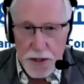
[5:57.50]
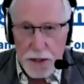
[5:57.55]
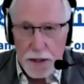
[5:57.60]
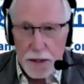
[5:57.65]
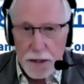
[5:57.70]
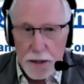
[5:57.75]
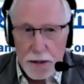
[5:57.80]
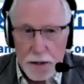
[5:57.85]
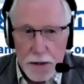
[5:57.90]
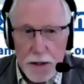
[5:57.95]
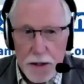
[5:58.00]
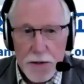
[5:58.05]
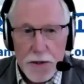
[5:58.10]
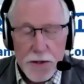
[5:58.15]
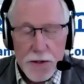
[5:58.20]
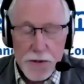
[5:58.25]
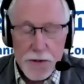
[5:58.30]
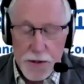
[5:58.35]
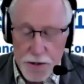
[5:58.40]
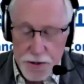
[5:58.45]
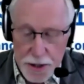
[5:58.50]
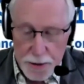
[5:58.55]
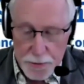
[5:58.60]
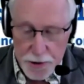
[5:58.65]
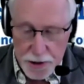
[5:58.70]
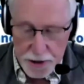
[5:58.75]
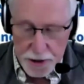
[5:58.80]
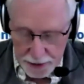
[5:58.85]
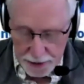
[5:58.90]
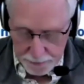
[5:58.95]
Jack. This
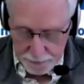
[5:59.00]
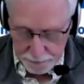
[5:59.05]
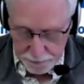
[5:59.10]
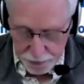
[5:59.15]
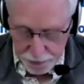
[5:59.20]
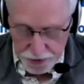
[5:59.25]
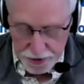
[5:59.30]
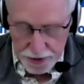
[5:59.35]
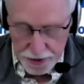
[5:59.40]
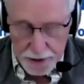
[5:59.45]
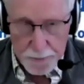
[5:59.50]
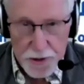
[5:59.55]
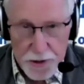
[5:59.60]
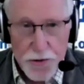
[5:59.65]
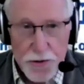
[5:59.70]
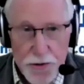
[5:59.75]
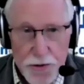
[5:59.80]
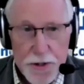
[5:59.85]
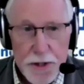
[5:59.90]
is a subject I personally